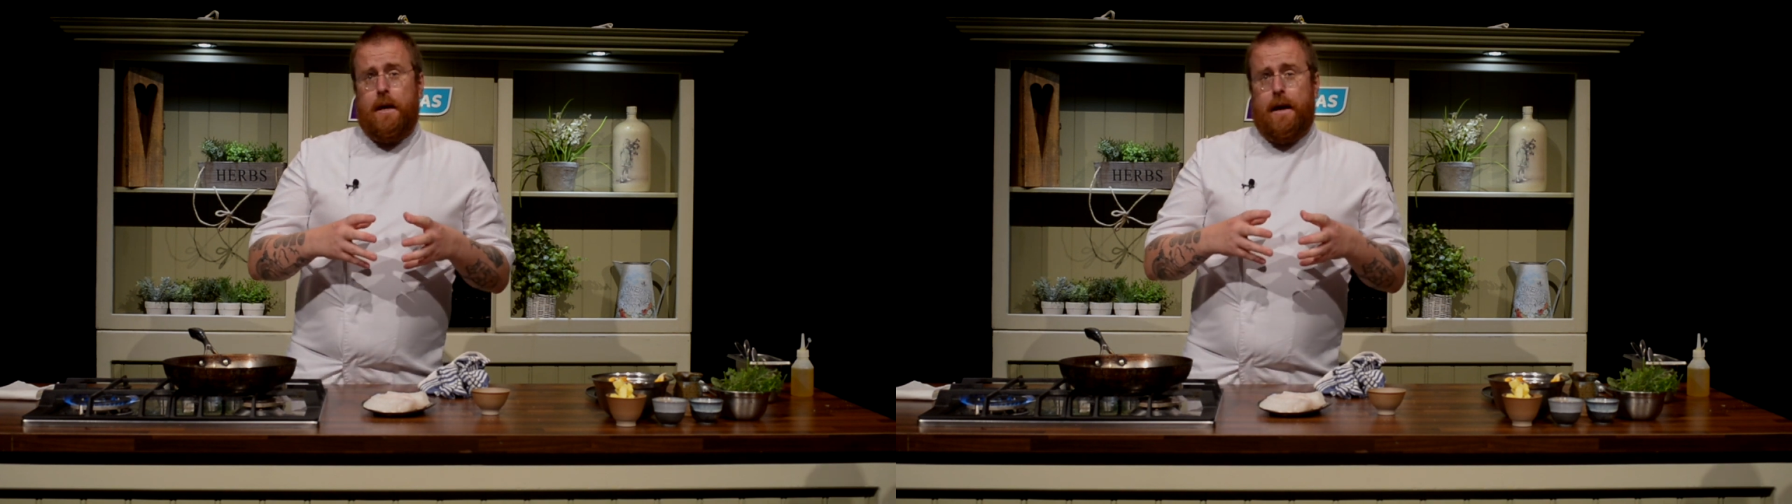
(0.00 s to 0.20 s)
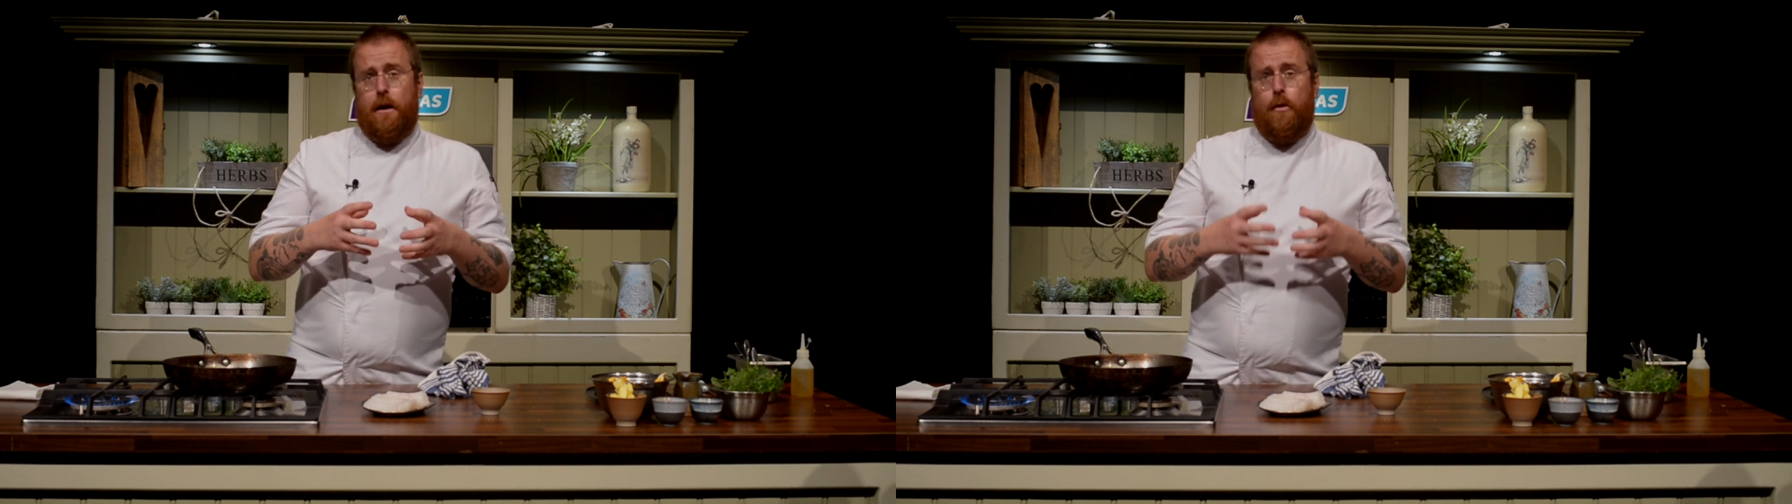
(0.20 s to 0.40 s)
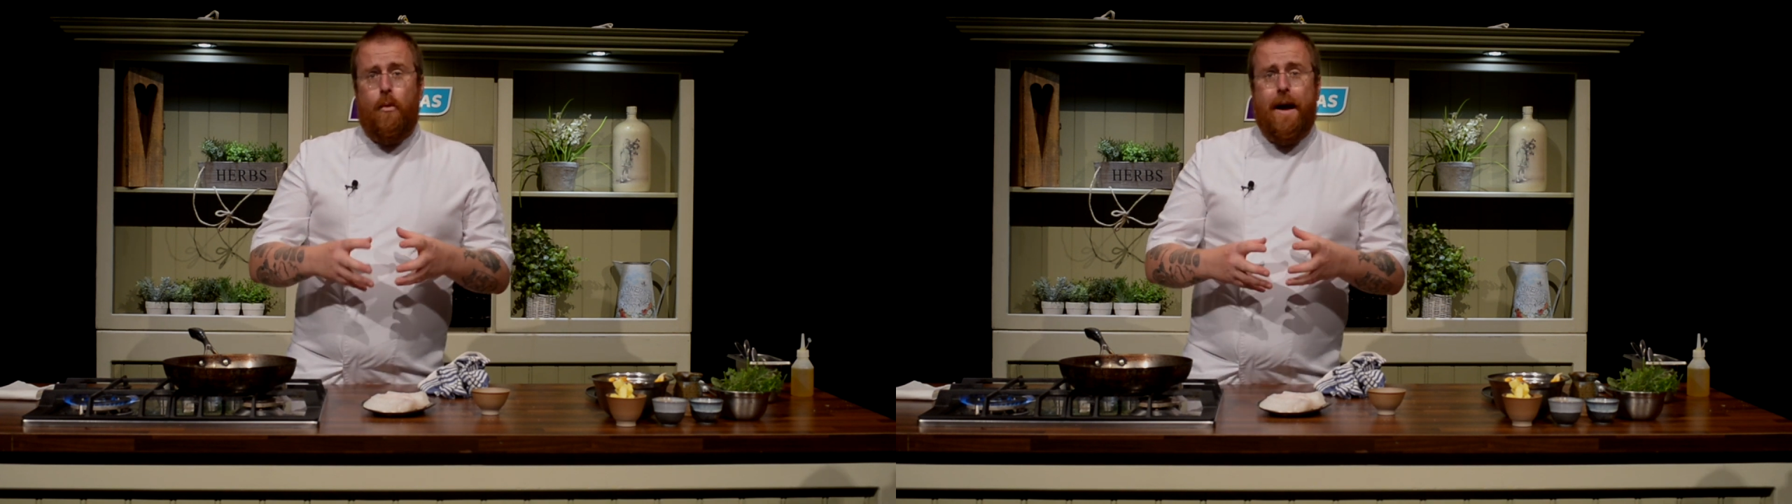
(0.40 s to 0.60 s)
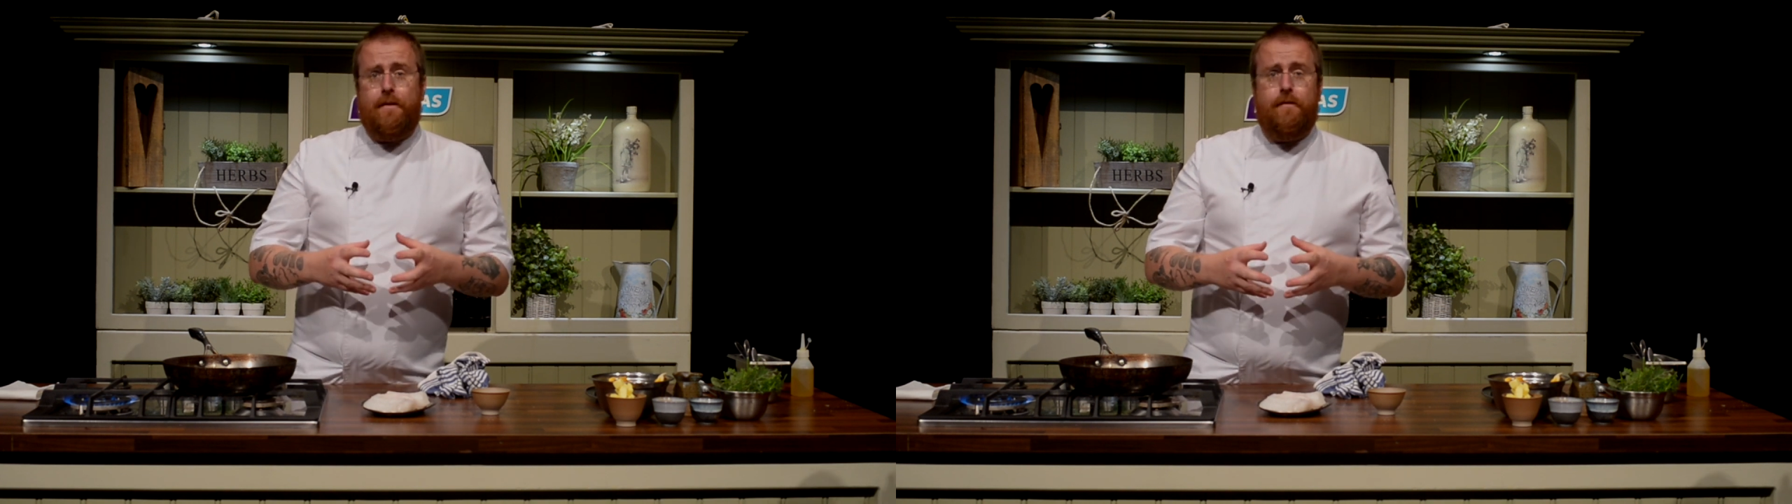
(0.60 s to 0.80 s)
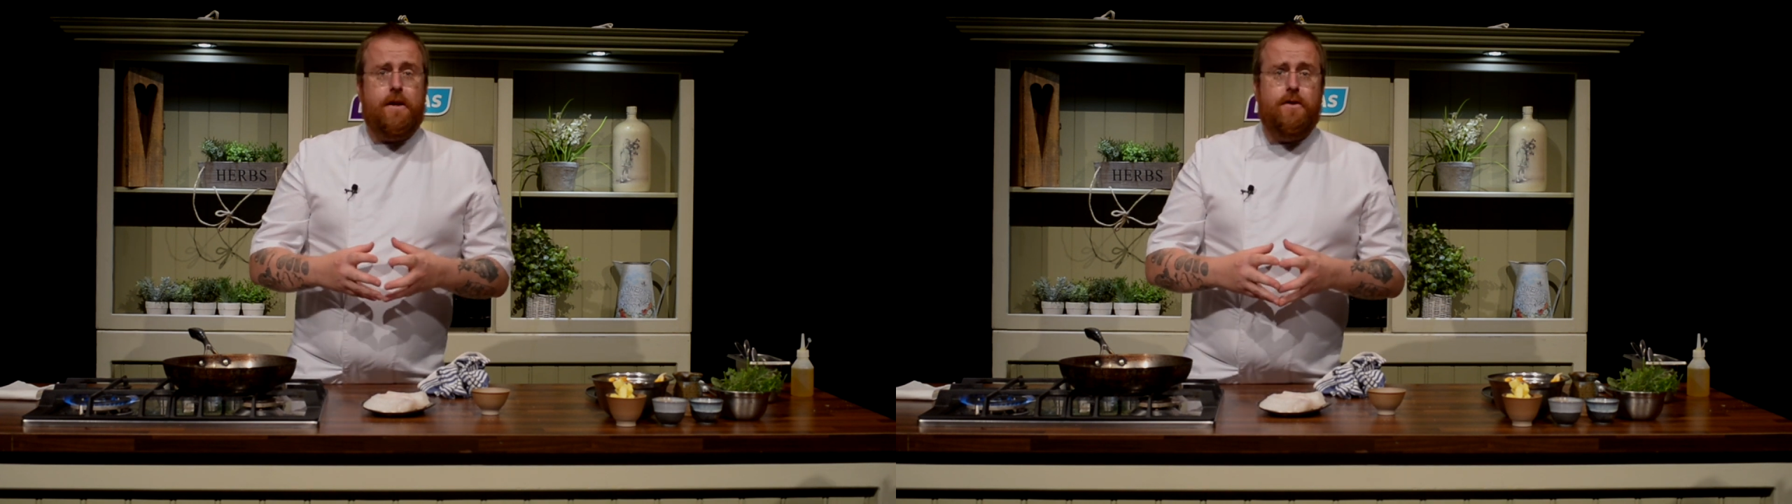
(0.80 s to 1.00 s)
uh, a
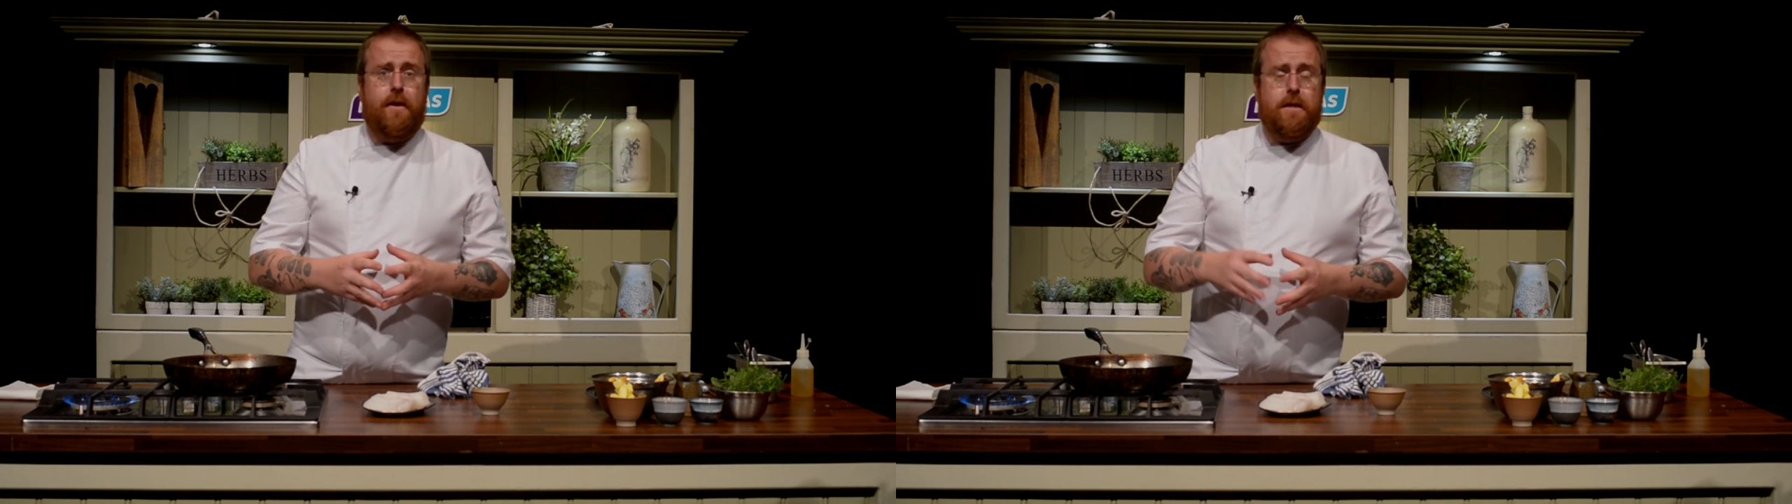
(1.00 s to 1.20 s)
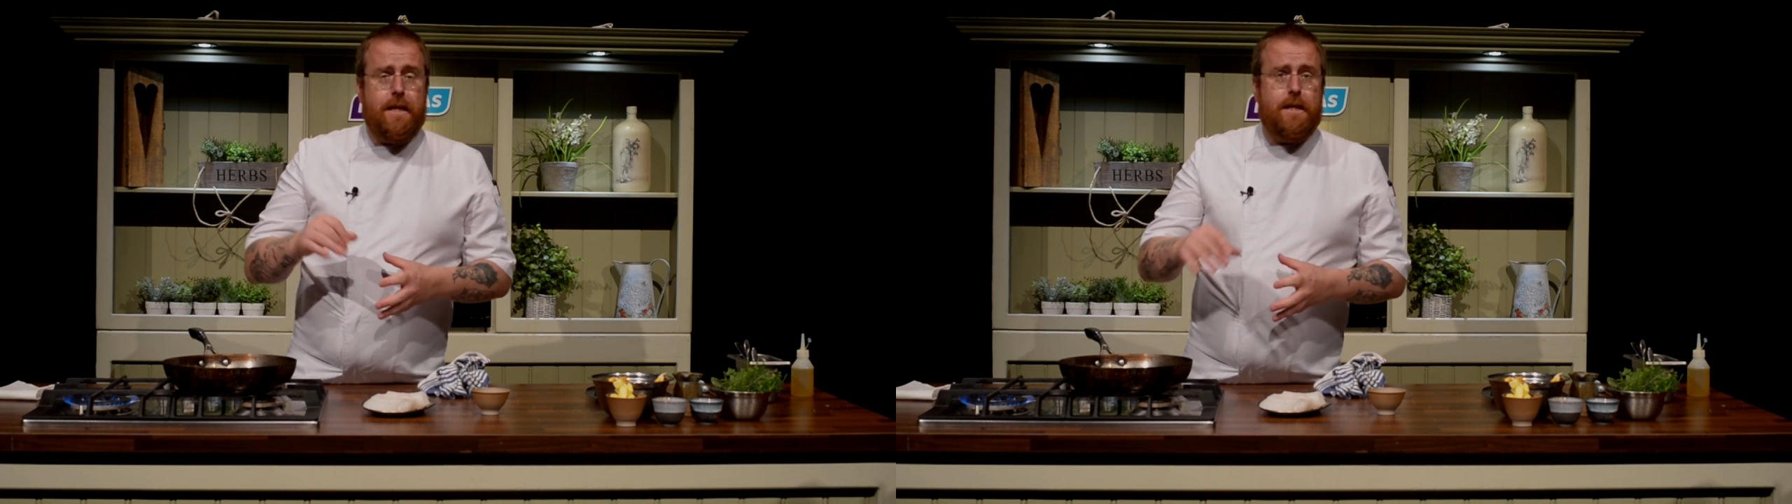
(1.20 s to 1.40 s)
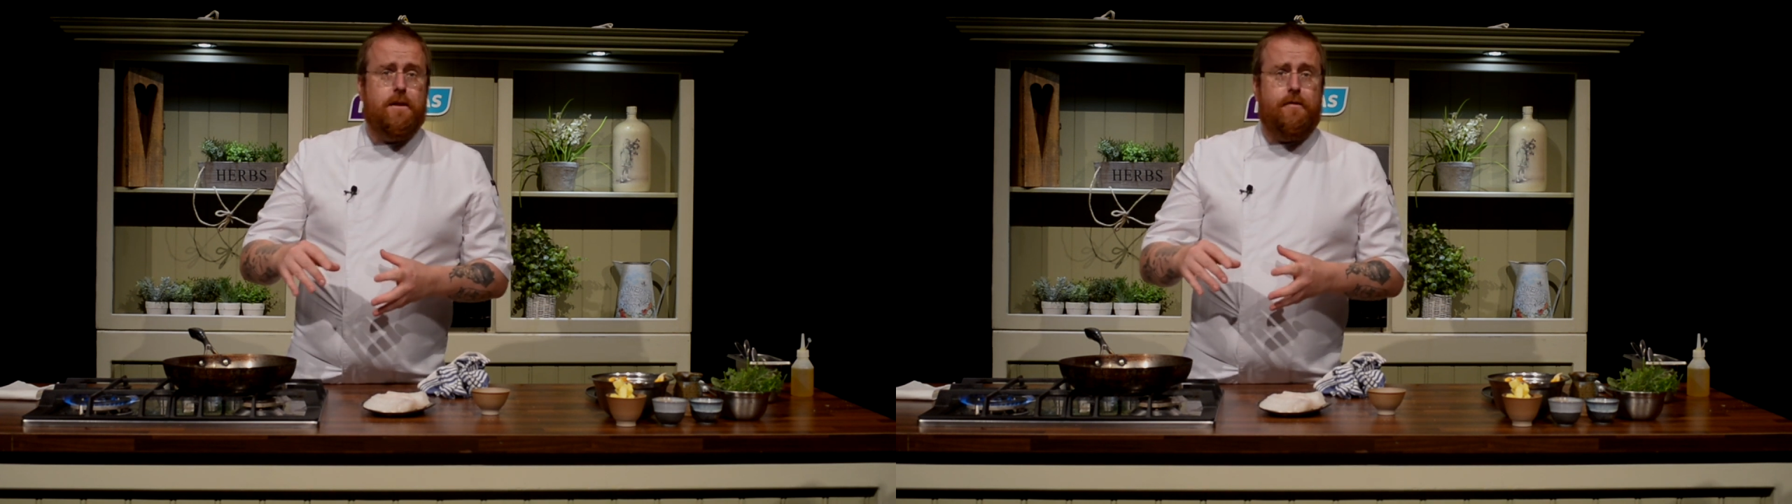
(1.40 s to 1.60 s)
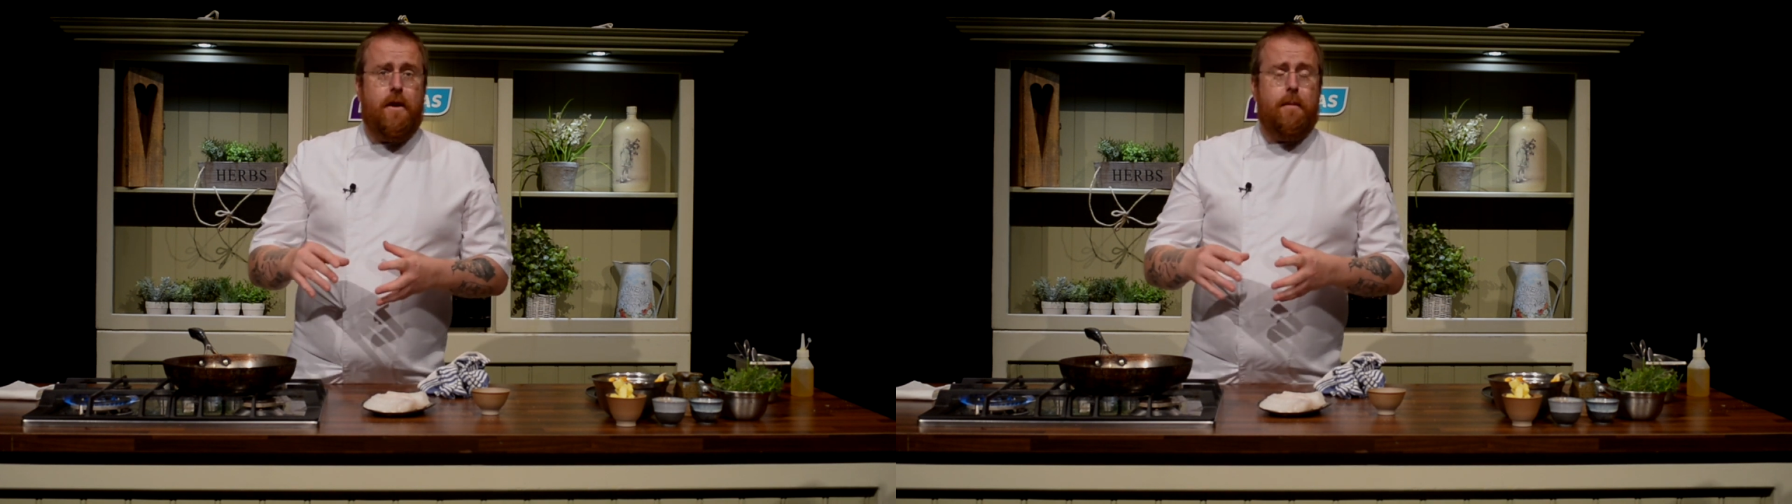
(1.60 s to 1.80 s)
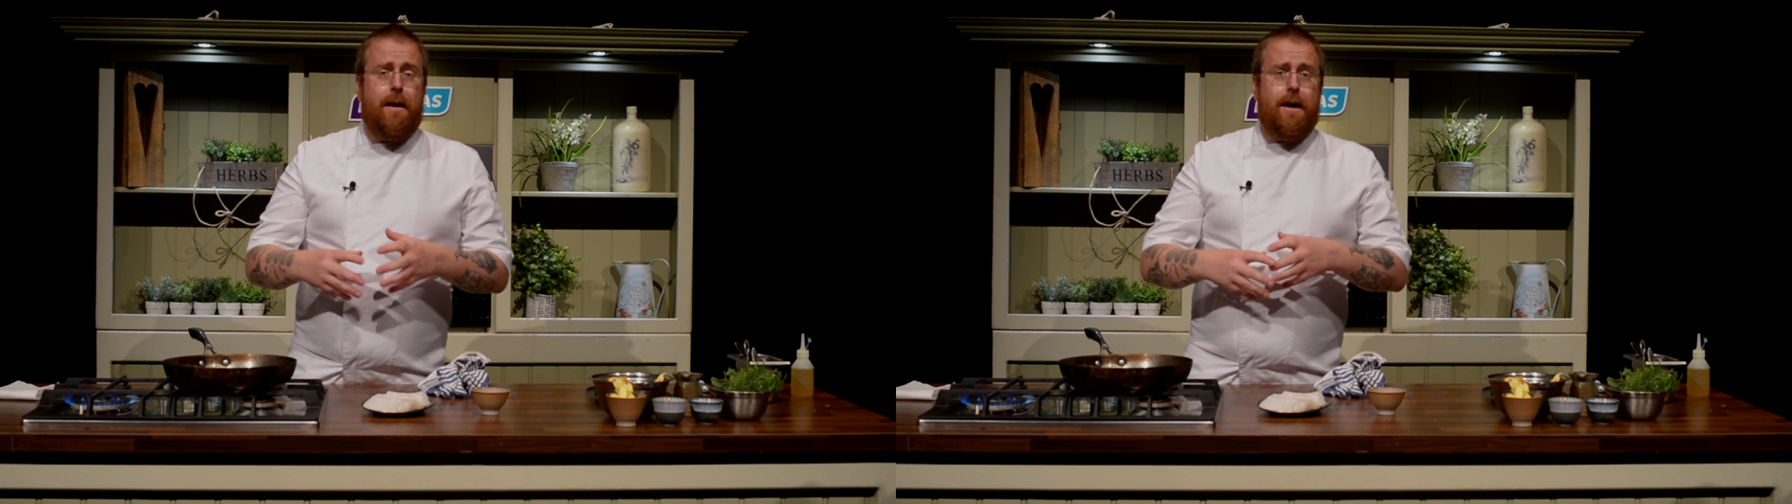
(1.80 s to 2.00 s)
wet fish fillet into the
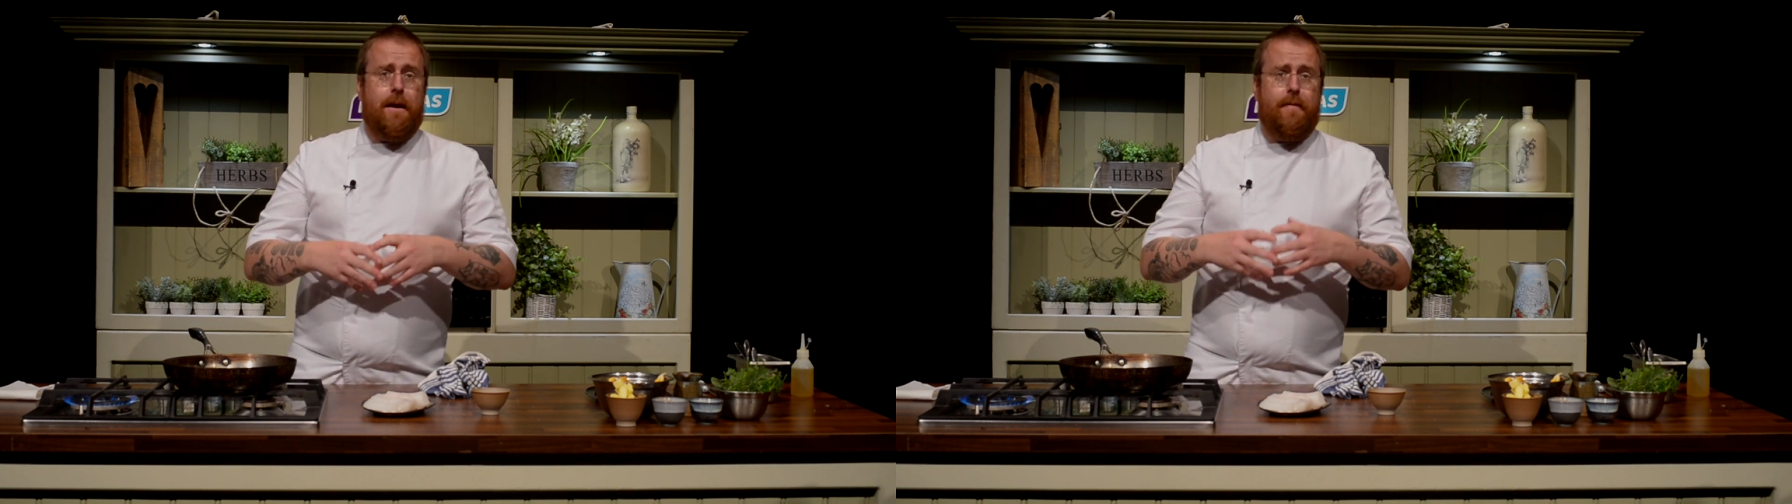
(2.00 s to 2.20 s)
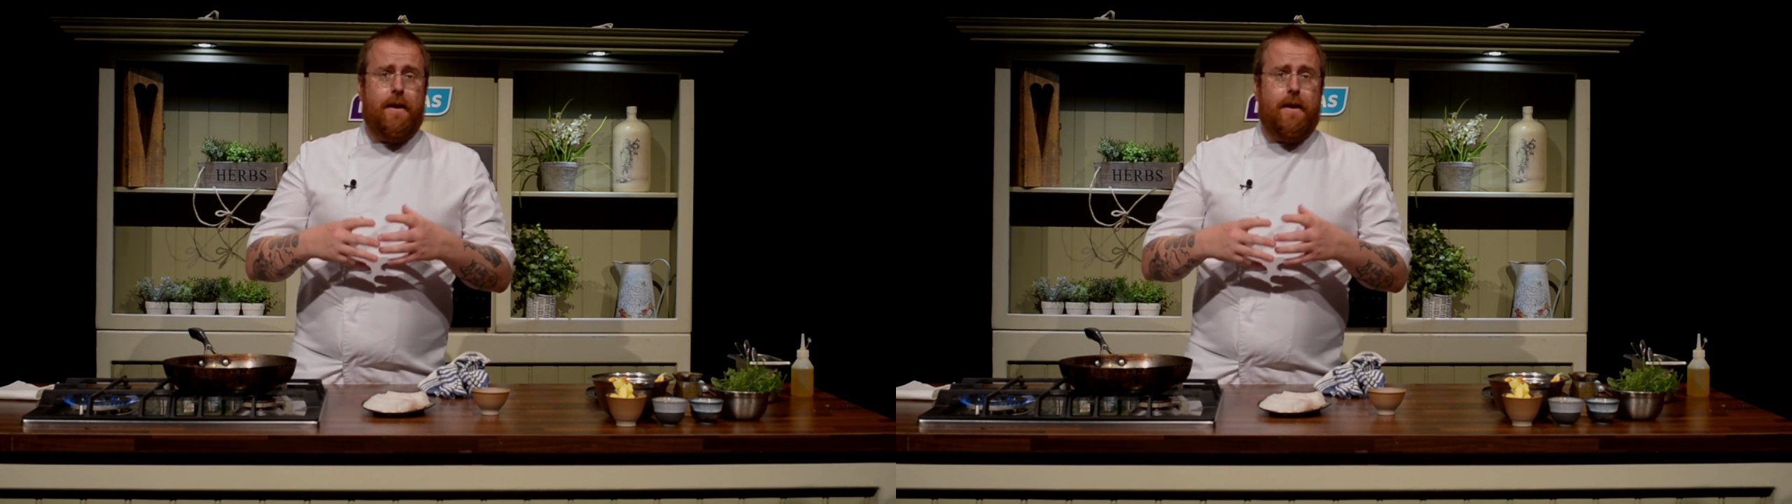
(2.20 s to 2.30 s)
frying pan and